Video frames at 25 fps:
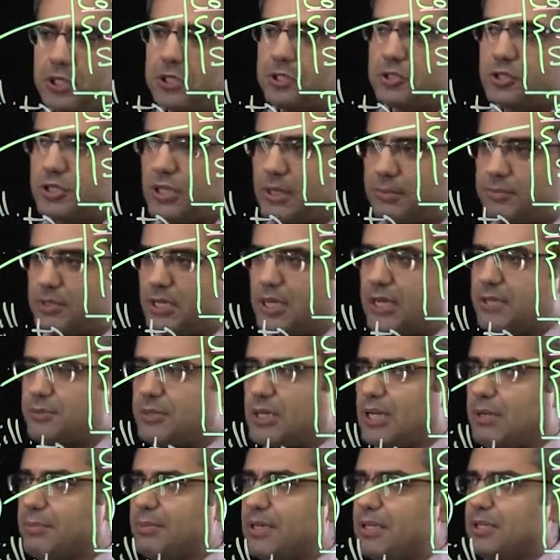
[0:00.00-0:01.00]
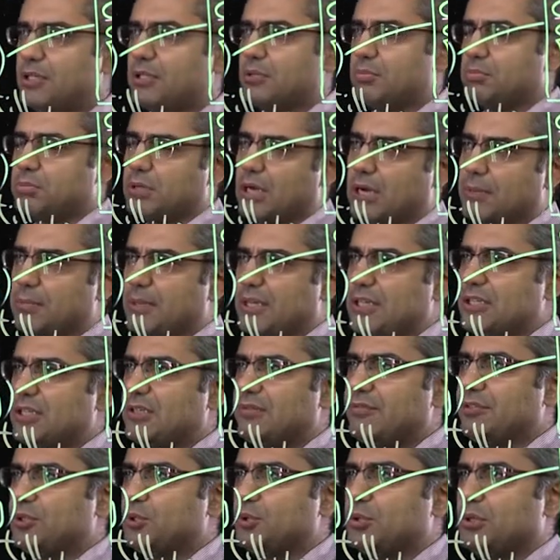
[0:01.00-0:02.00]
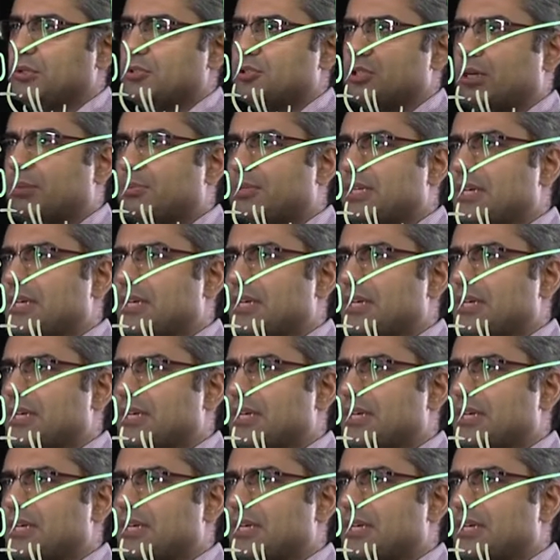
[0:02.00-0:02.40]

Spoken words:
Sometimes I may give you, in some